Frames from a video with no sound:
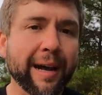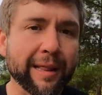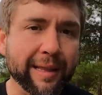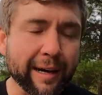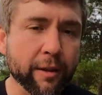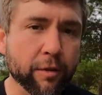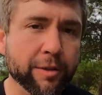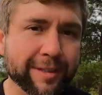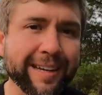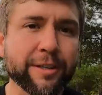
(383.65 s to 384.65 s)
a lot of
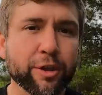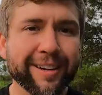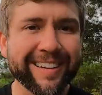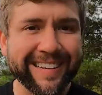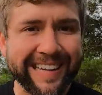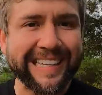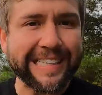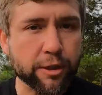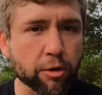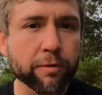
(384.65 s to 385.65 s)
those things are gonna need
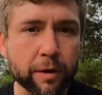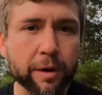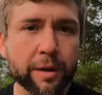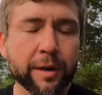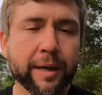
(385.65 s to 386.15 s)
silver.